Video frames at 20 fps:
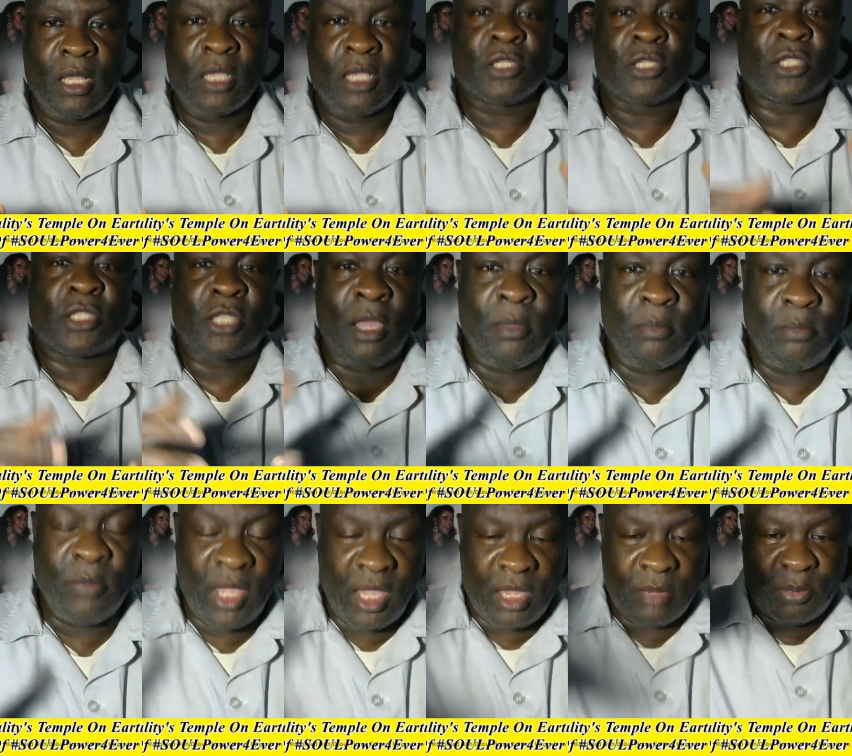
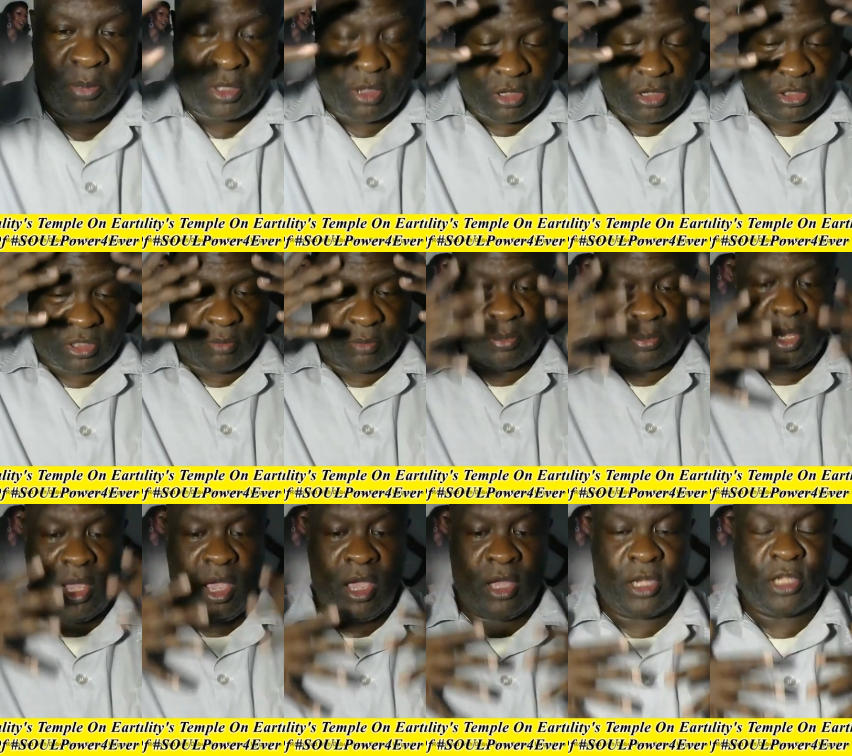Some men, because the
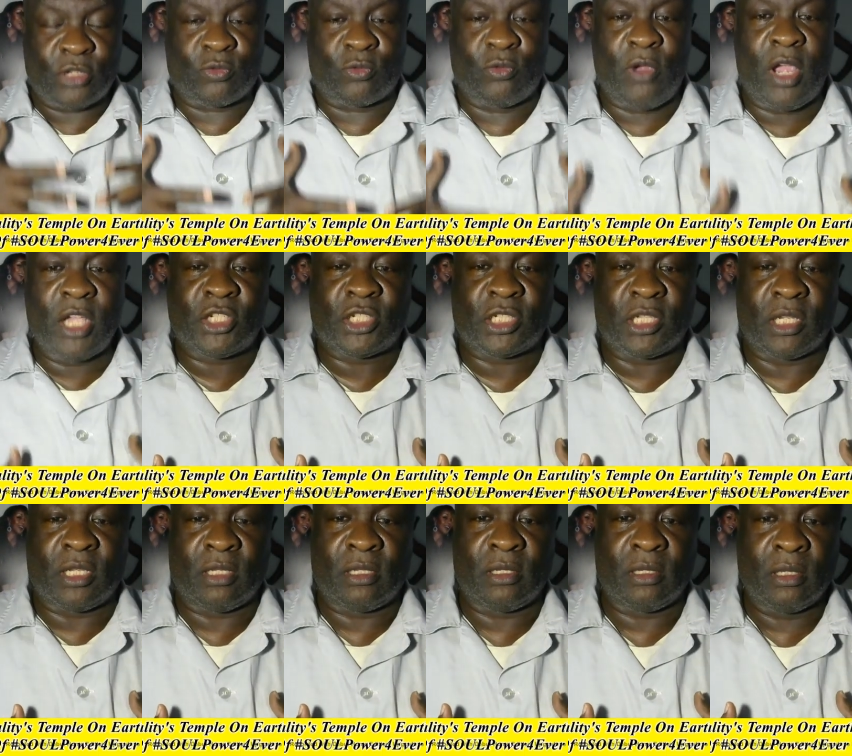blood is
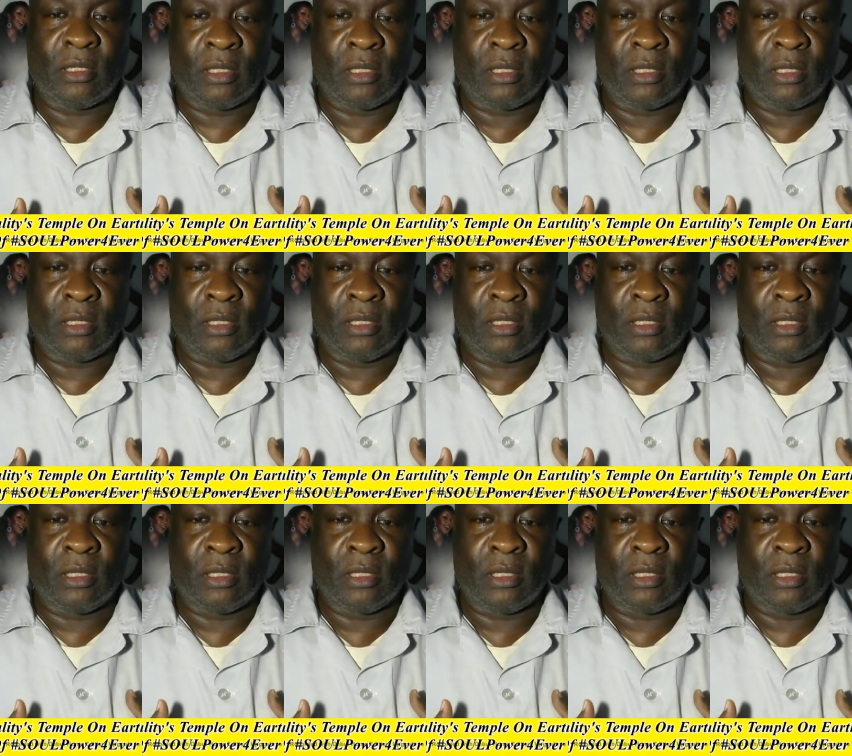rushing